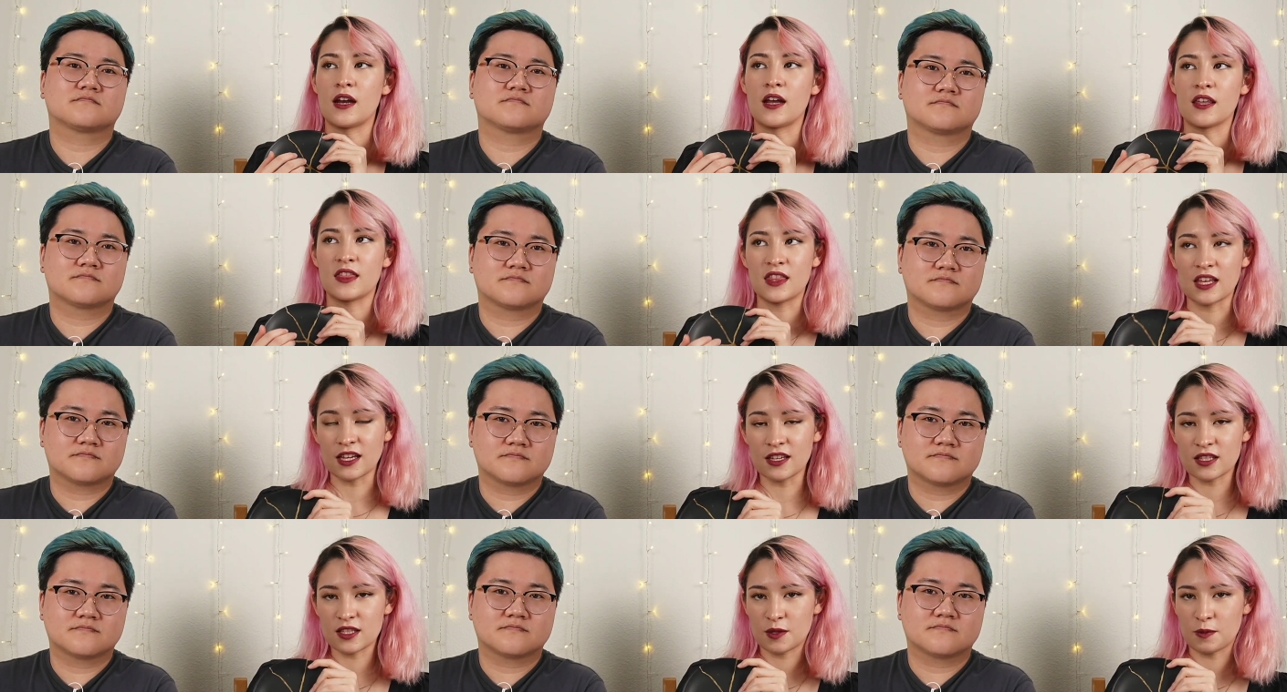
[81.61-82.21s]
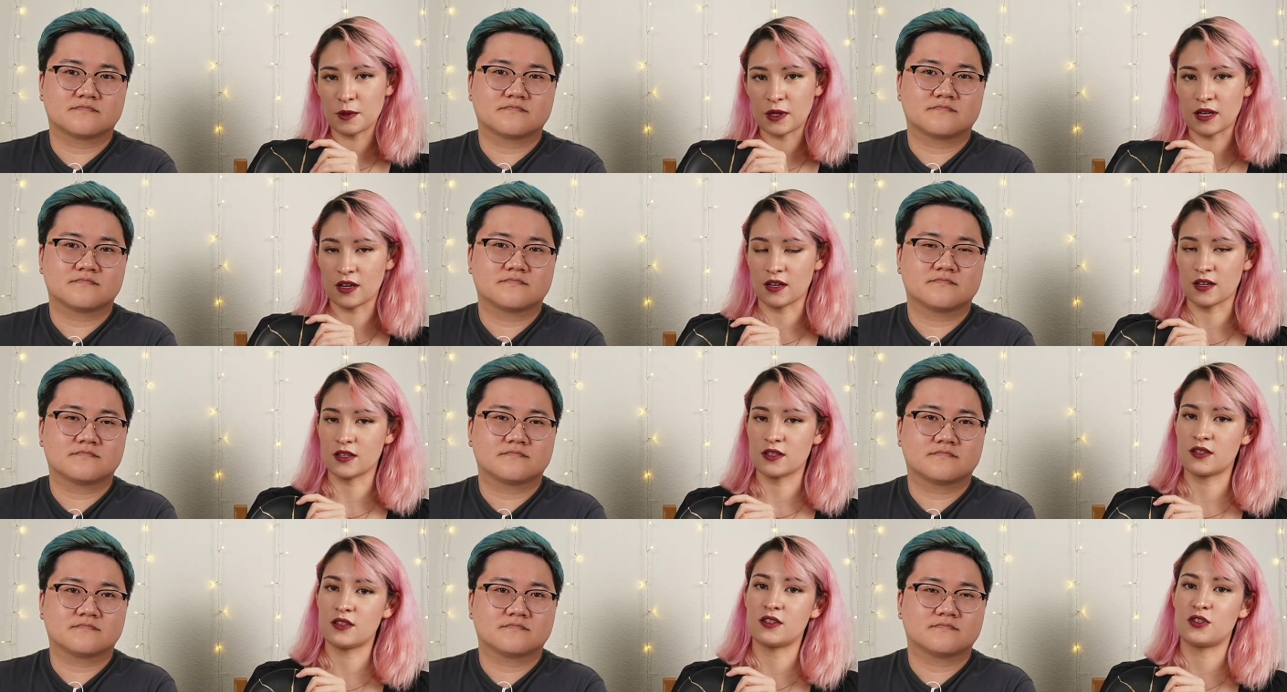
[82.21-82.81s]
Speaker 1: And I think it's
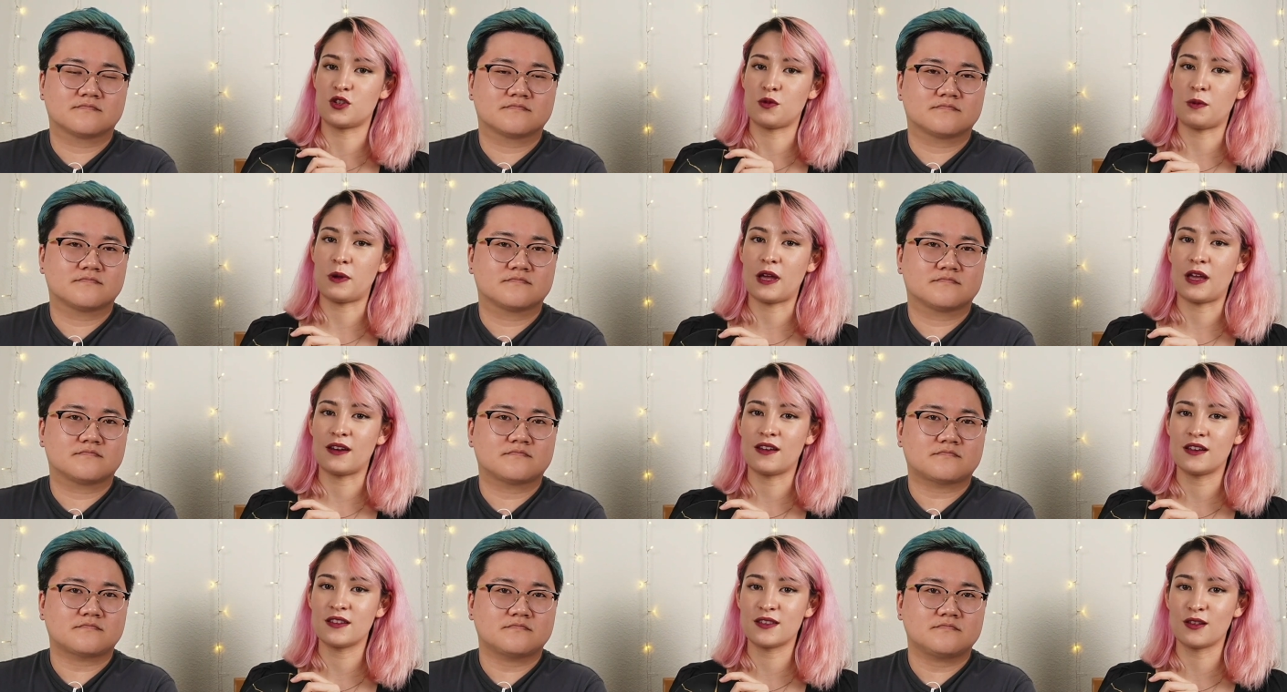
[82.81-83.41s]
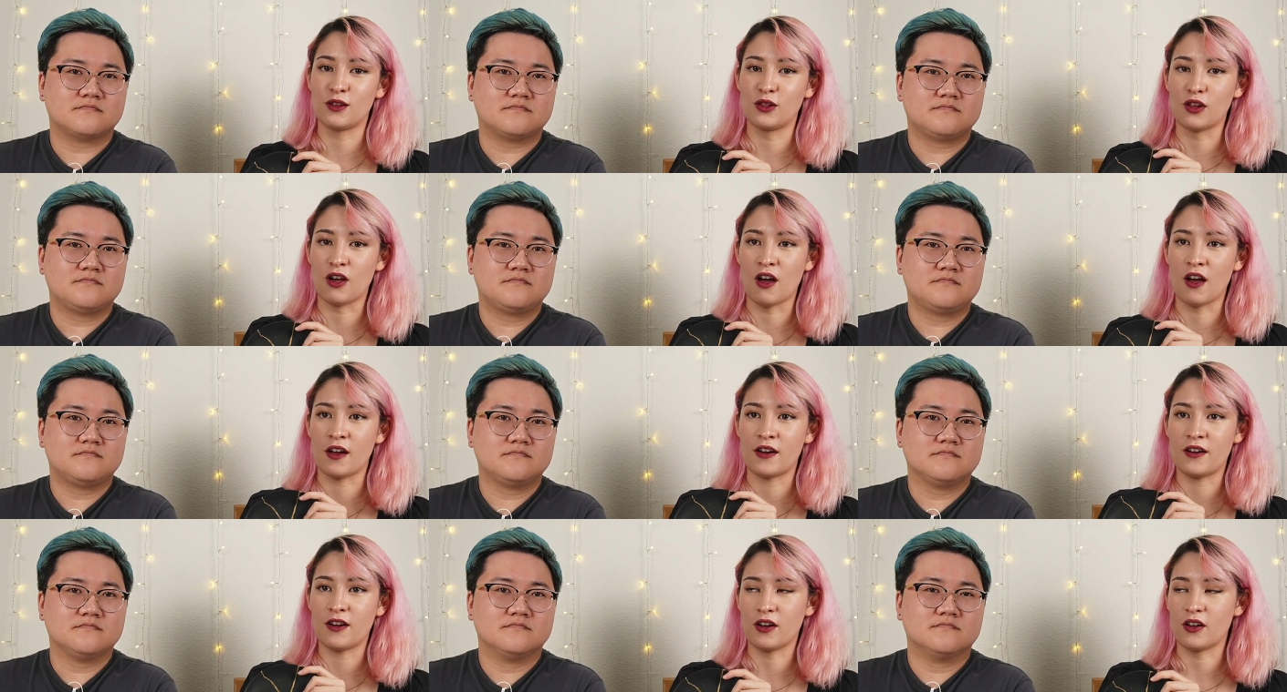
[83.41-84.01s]
because Japan has a
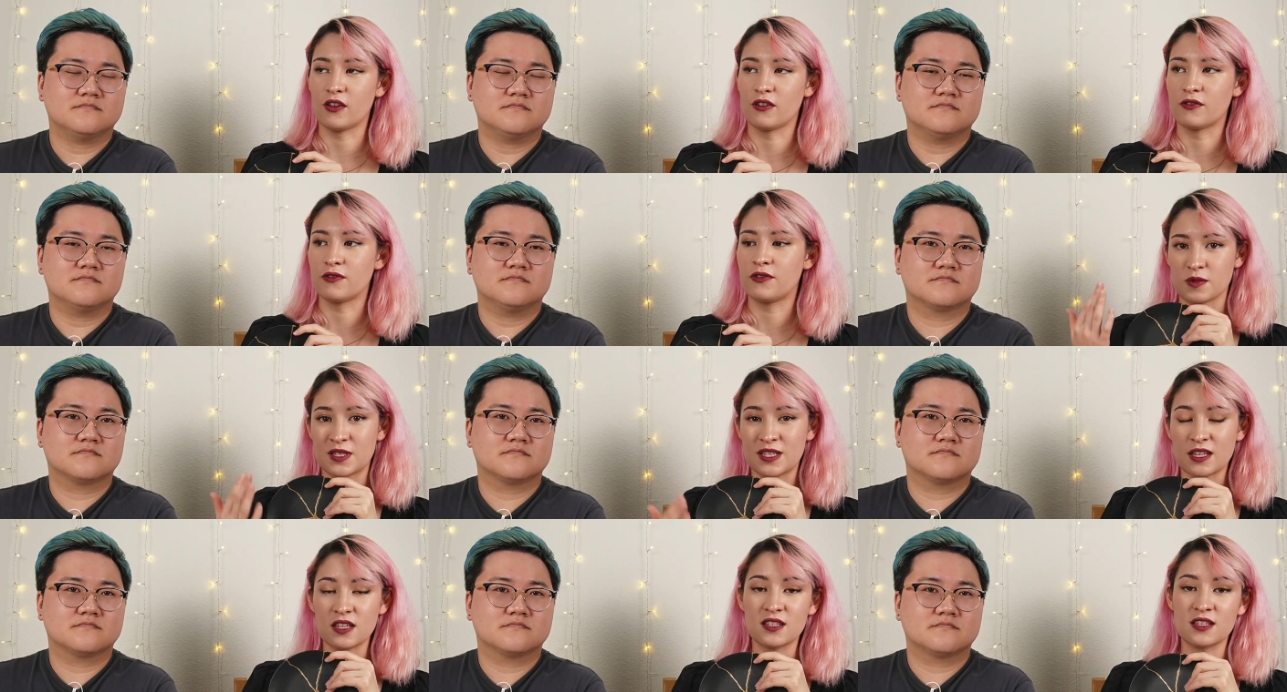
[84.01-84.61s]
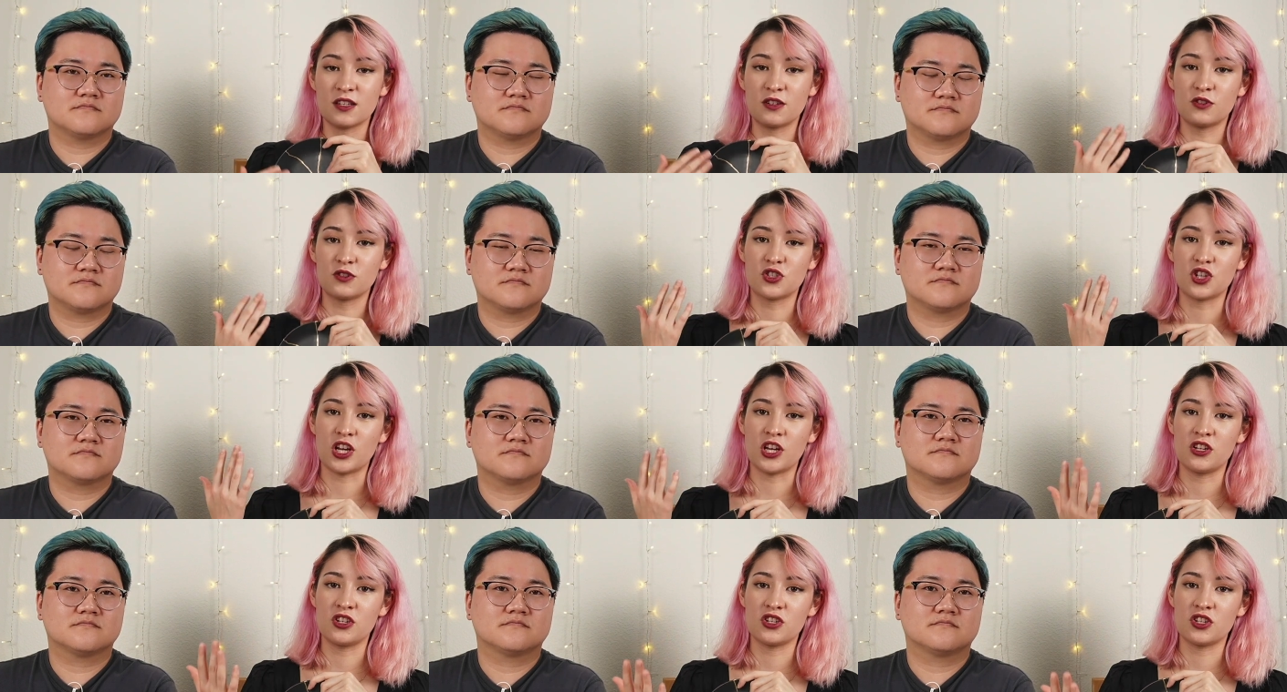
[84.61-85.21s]
lot of seasonal
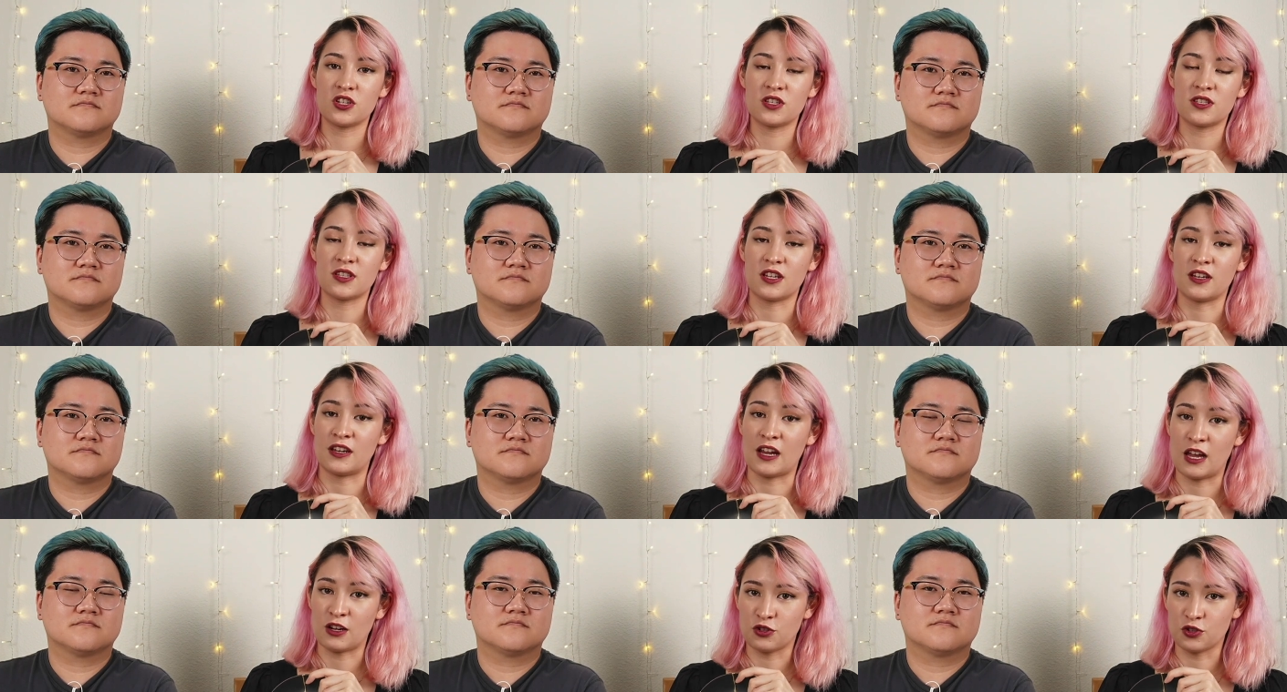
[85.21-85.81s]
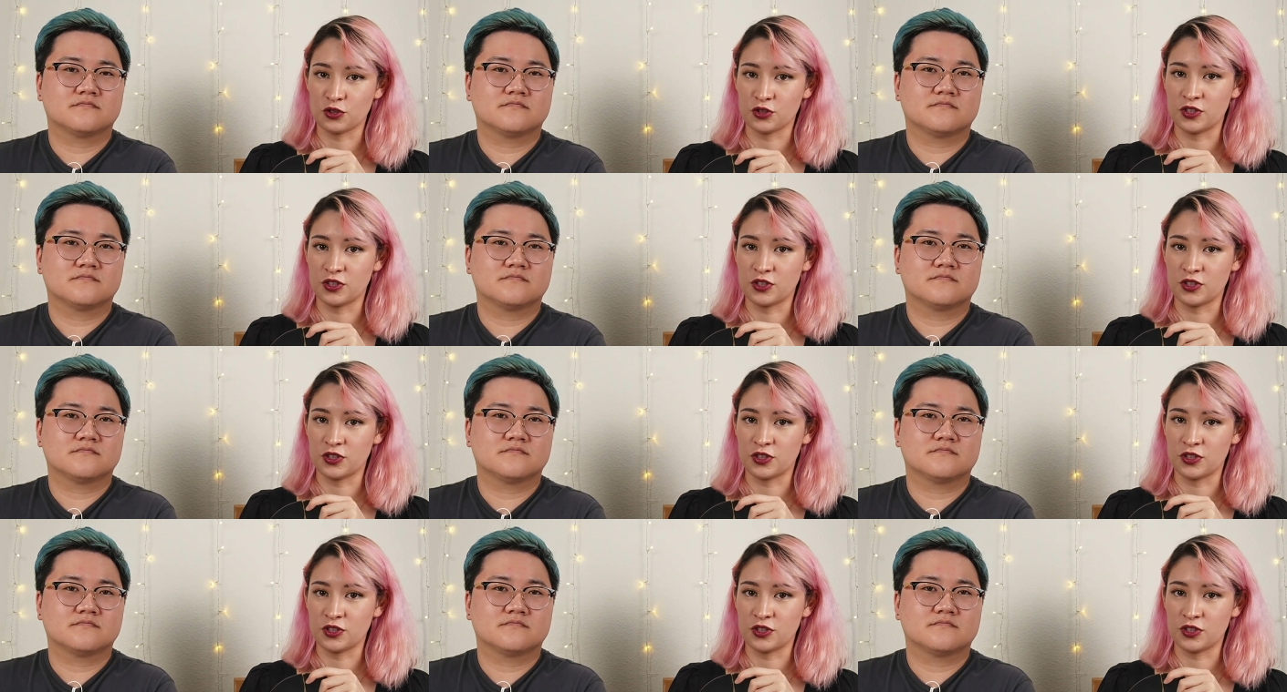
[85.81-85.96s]
changes and natural